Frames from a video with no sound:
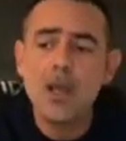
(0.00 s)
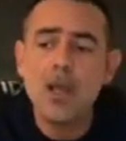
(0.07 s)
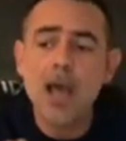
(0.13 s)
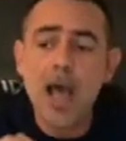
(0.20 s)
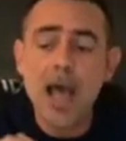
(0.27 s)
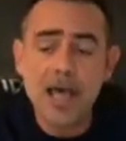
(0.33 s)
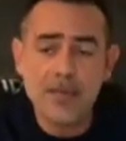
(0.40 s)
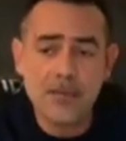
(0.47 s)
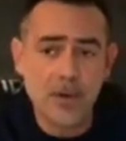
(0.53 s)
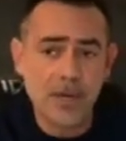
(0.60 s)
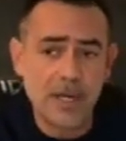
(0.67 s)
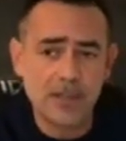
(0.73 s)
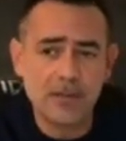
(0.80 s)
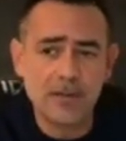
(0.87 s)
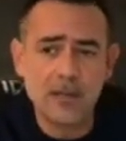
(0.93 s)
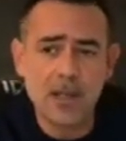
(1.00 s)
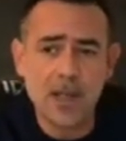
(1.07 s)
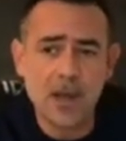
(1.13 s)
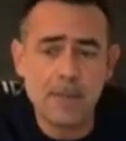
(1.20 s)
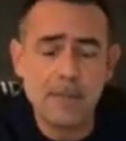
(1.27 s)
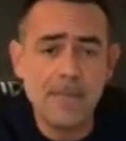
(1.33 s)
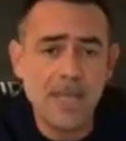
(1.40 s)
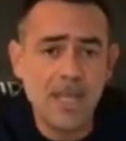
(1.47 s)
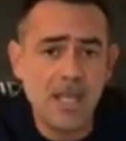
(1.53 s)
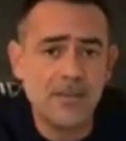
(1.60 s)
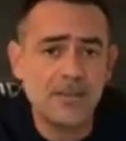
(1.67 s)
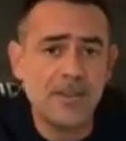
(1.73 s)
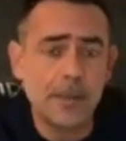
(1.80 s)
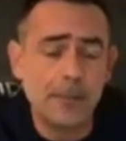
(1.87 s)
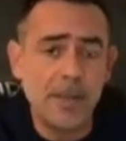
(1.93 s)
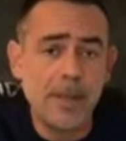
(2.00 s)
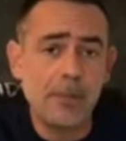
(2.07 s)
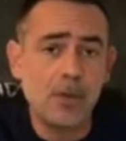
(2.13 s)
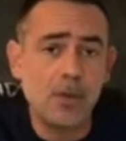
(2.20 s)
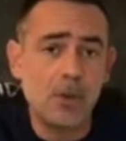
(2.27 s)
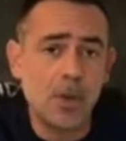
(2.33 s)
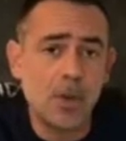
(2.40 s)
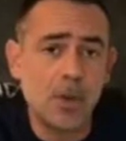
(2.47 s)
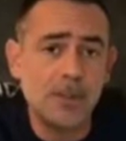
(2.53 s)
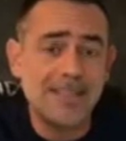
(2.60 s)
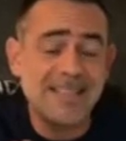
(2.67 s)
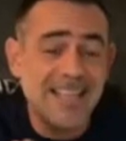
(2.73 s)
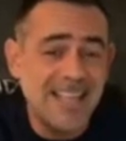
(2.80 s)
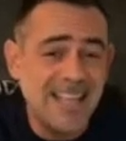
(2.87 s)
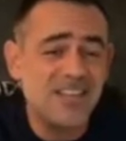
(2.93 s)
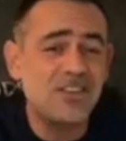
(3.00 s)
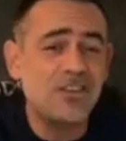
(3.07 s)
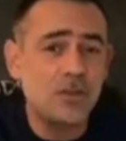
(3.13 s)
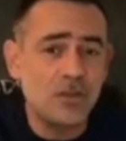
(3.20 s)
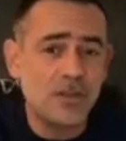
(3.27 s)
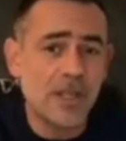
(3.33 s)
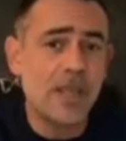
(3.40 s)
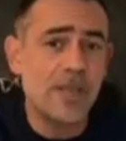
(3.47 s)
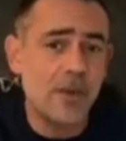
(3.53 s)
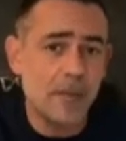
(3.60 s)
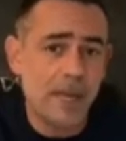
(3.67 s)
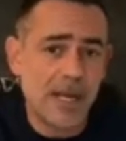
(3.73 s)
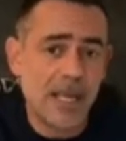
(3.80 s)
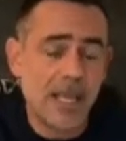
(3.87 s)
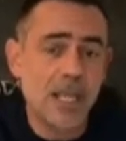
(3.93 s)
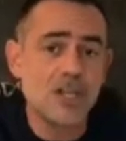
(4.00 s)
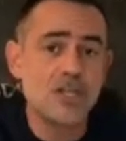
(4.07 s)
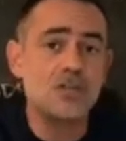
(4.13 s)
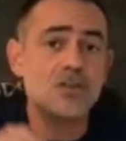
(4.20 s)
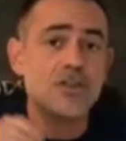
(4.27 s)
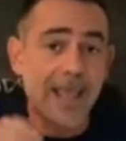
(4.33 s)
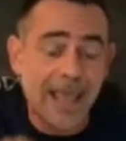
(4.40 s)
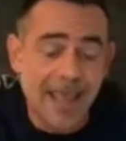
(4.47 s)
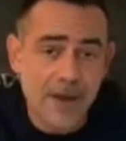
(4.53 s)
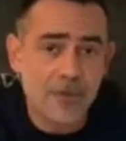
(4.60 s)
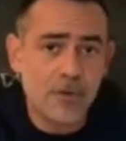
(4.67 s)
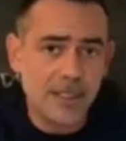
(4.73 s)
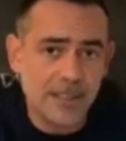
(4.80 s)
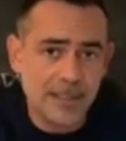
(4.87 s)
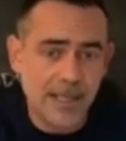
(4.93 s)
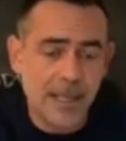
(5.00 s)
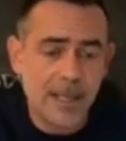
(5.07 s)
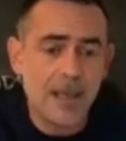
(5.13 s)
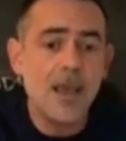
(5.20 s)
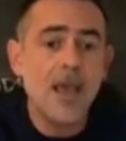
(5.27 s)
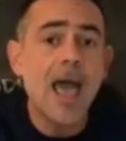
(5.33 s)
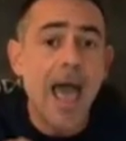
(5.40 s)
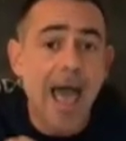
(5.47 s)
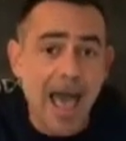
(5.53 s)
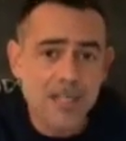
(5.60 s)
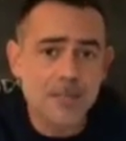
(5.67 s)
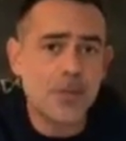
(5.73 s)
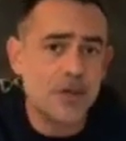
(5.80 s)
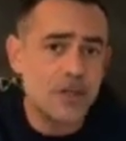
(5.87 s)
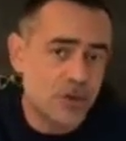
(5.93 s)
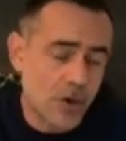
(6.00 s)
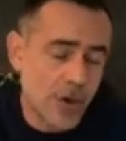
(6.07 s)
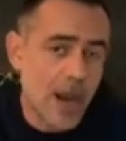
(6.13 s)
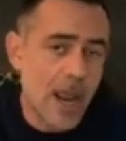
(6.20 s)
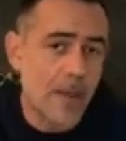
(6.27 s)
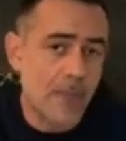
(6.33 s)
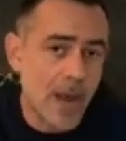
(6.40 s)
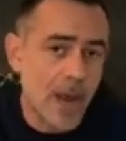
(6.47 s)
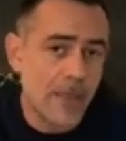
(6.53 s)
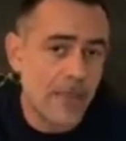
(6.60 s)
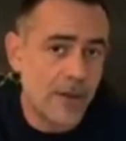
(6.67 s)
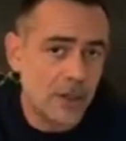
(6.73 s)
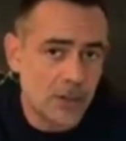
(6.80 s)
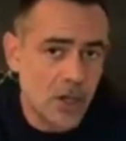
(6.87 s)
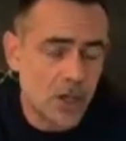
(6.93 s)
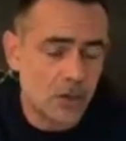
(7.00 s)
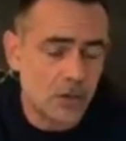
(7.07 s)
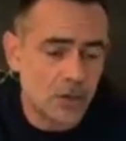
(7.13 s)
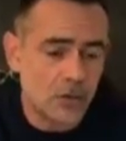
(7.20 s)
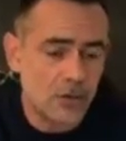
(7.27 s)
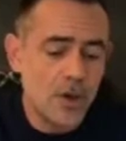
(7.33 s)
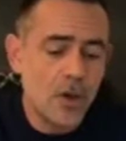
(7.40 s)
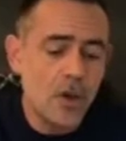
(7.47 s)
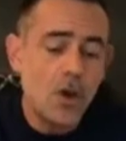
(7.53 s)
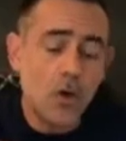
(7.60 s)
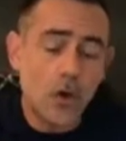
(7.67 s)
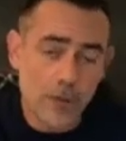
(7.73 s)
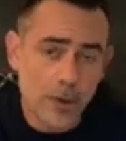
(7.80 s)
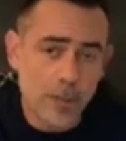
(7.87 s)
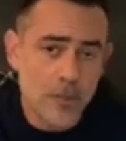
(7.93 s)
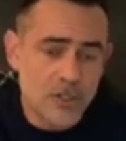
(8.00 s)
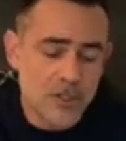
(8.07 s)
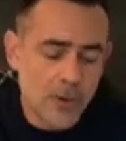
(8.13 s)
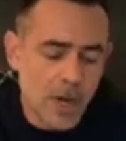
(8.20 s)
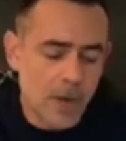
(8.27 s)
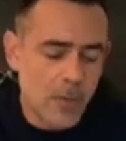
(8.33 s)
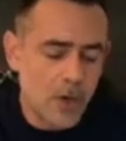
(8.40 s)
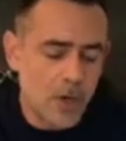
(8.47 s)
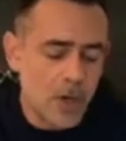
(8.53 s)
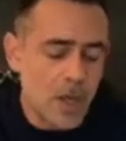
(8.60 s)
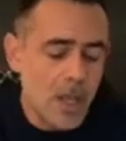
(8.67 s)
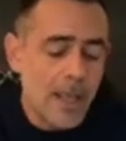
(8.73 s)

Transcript: Adherence means that people need to take their medications every day as prescribed by their doctors or their prescriber.